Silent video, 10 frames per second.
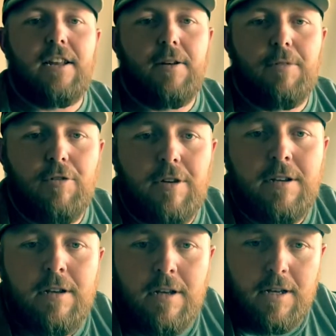up doing,
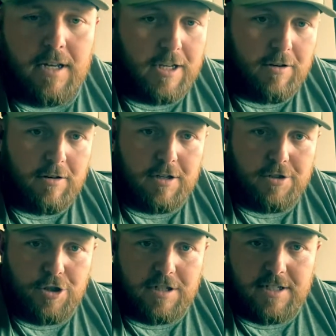and because
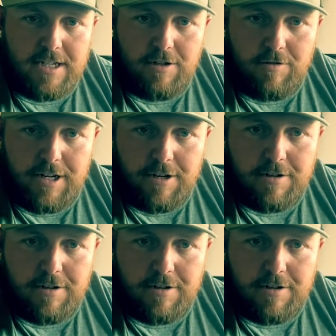you can see it on here,